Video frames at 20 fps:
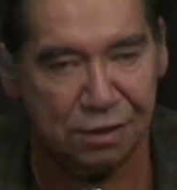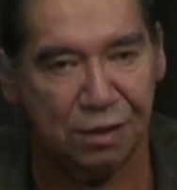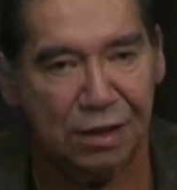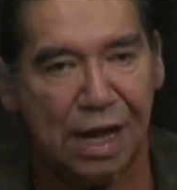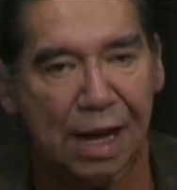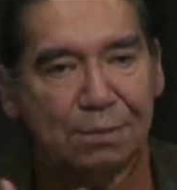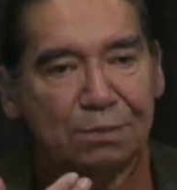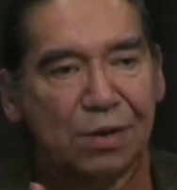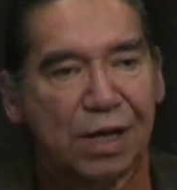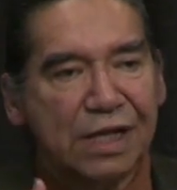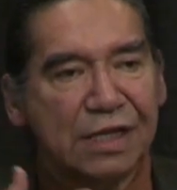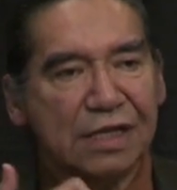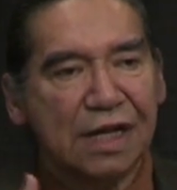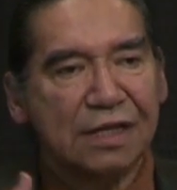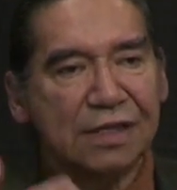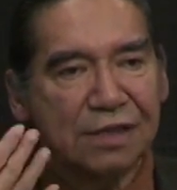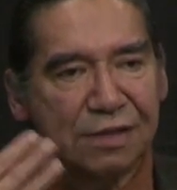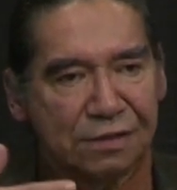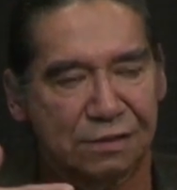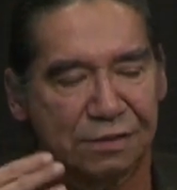so that brings
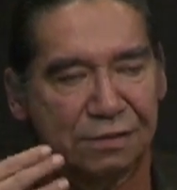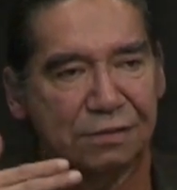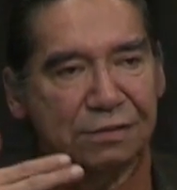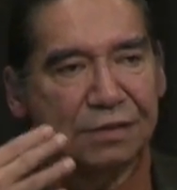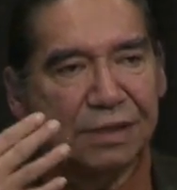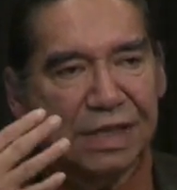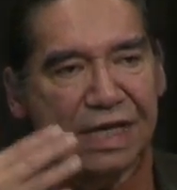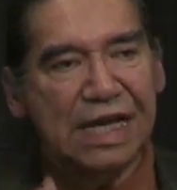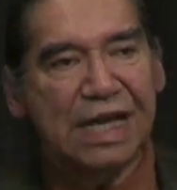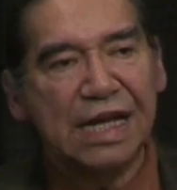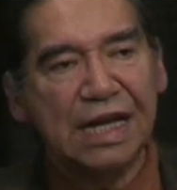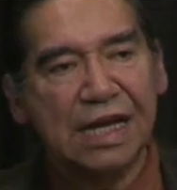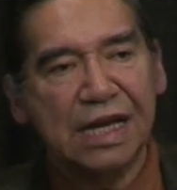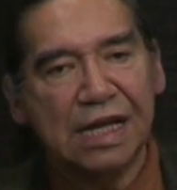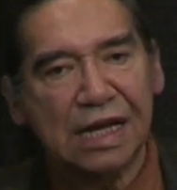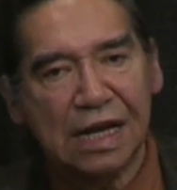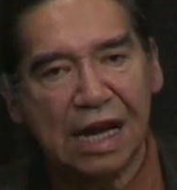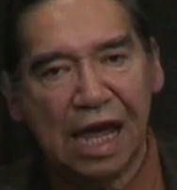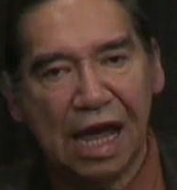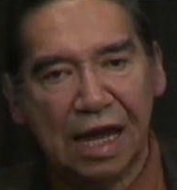us to the
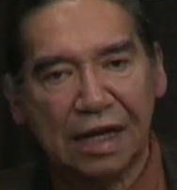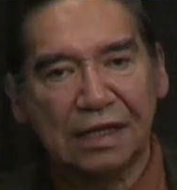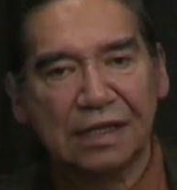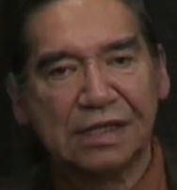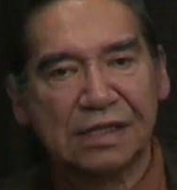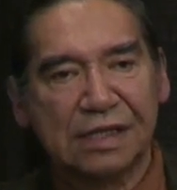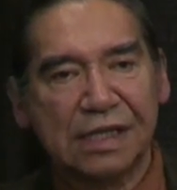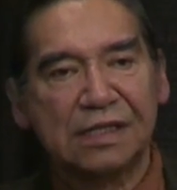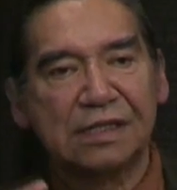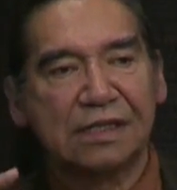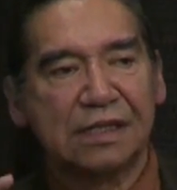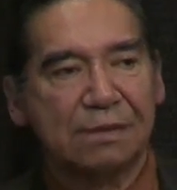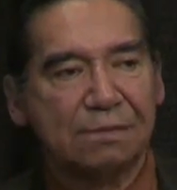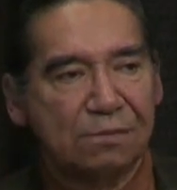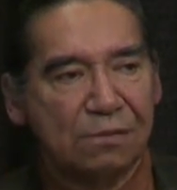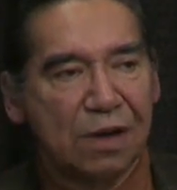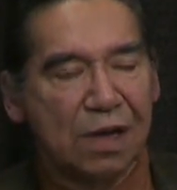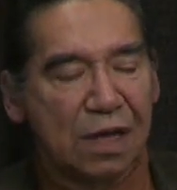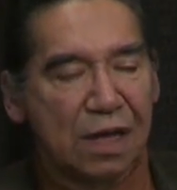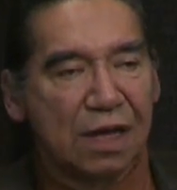Indian Act
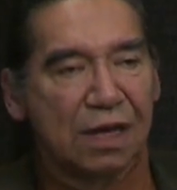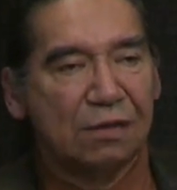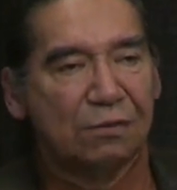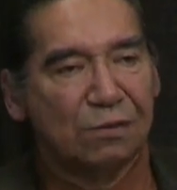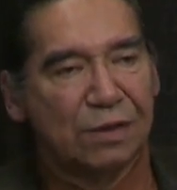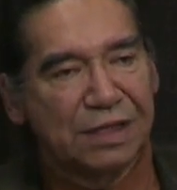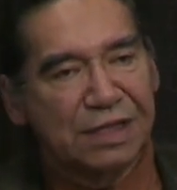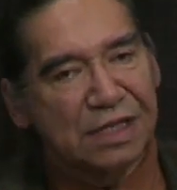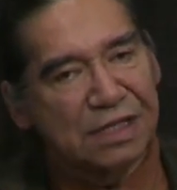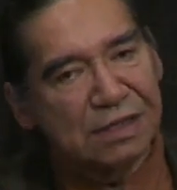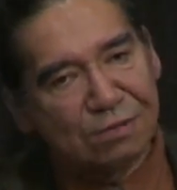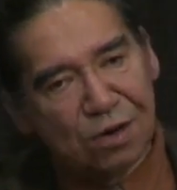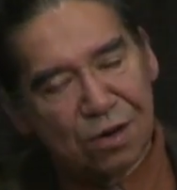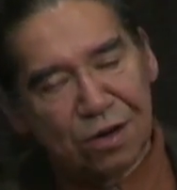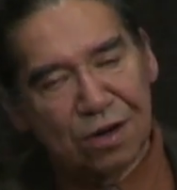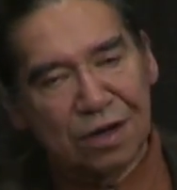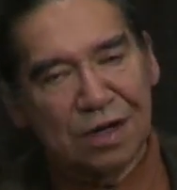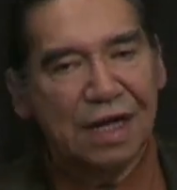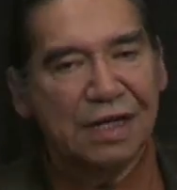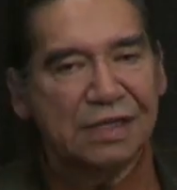system, which is
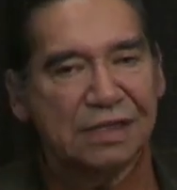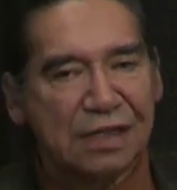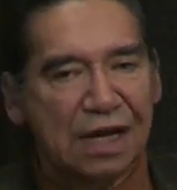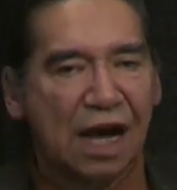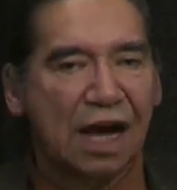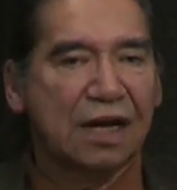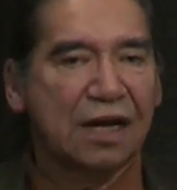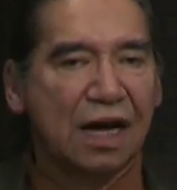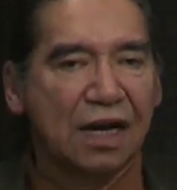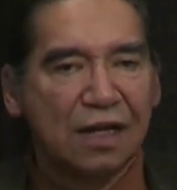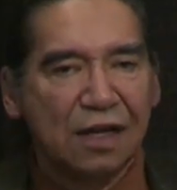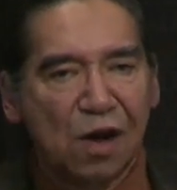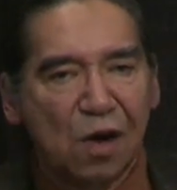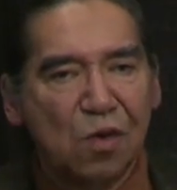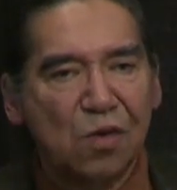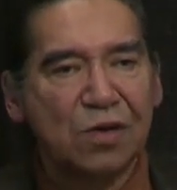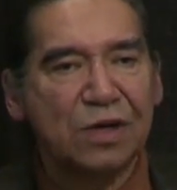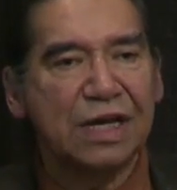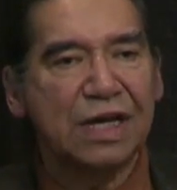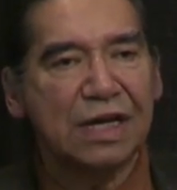more or less a
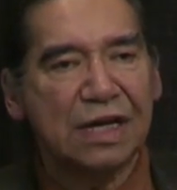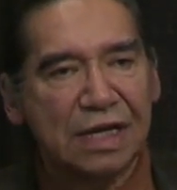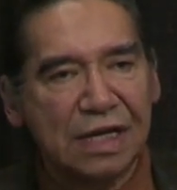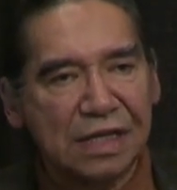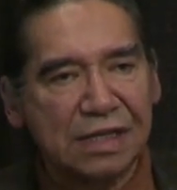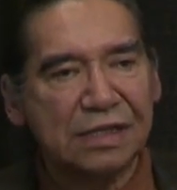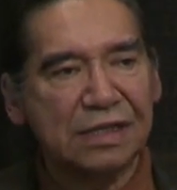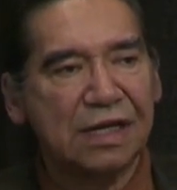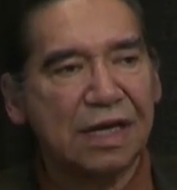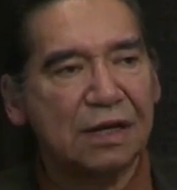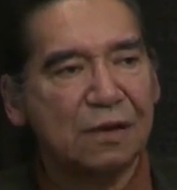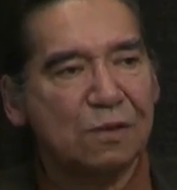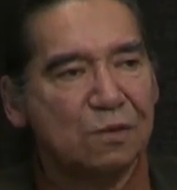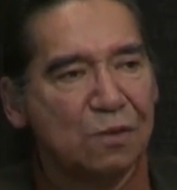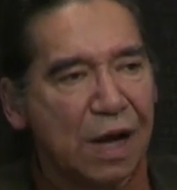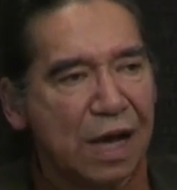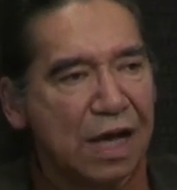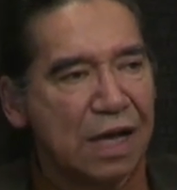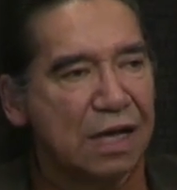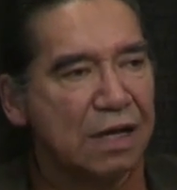colonialistic
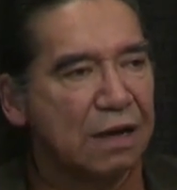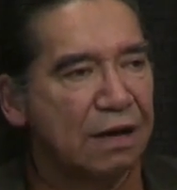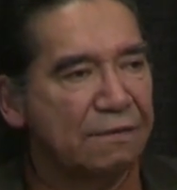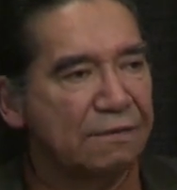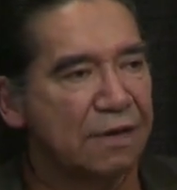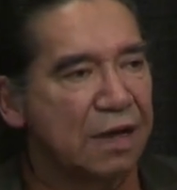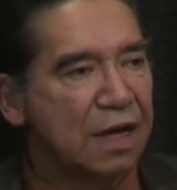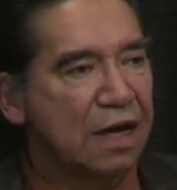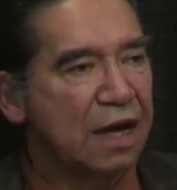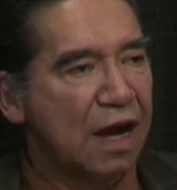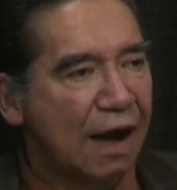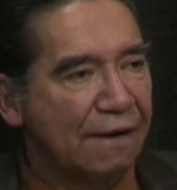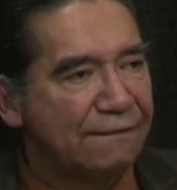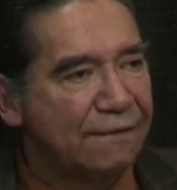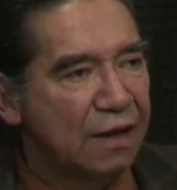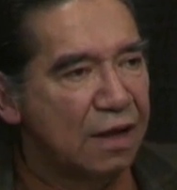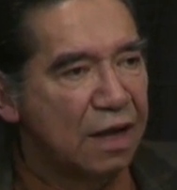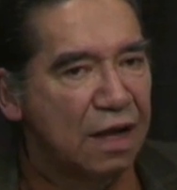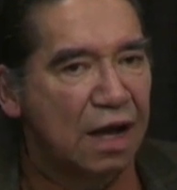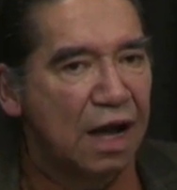way of,
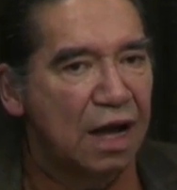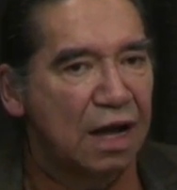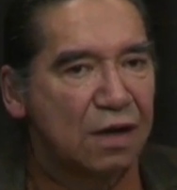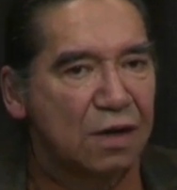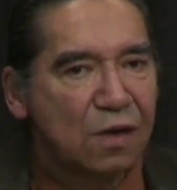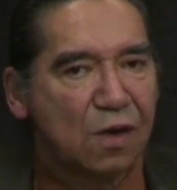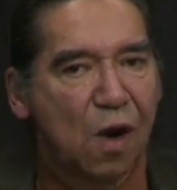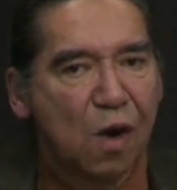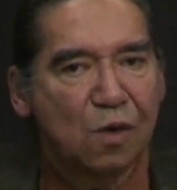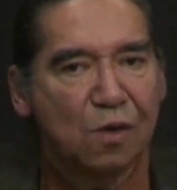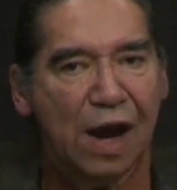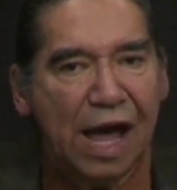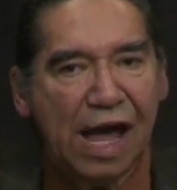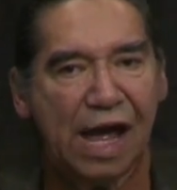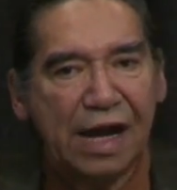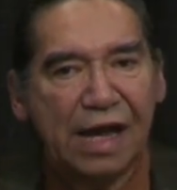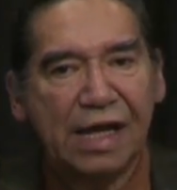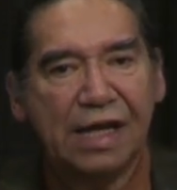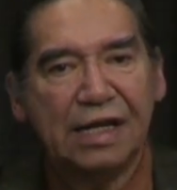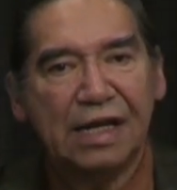of
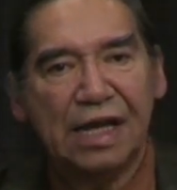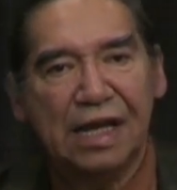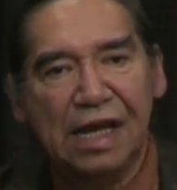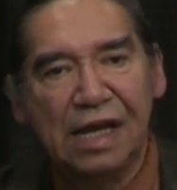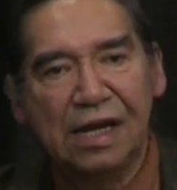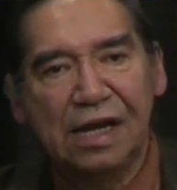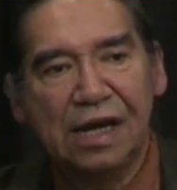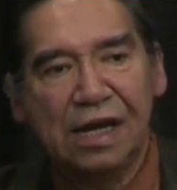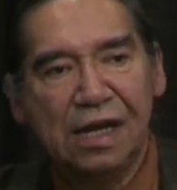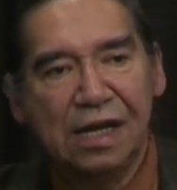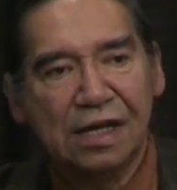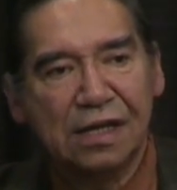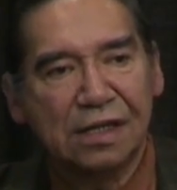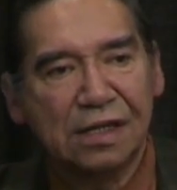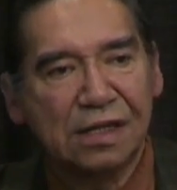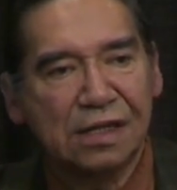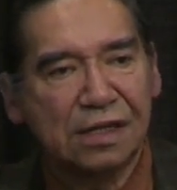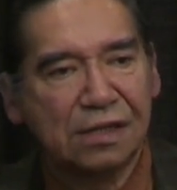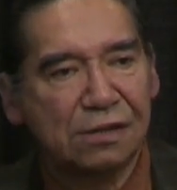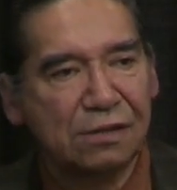allowing the
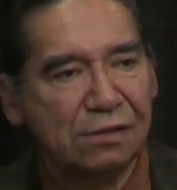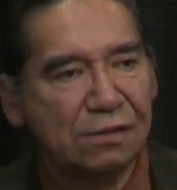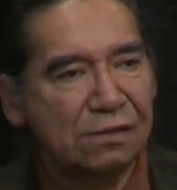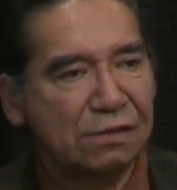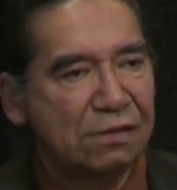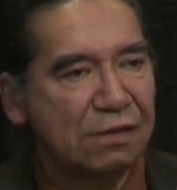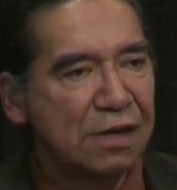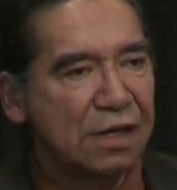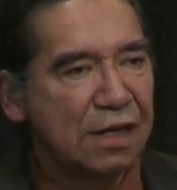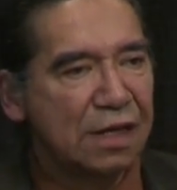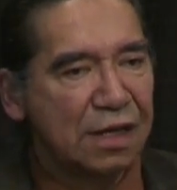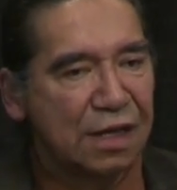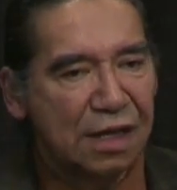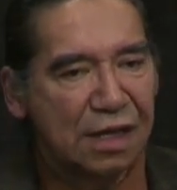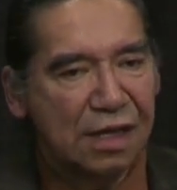Indians to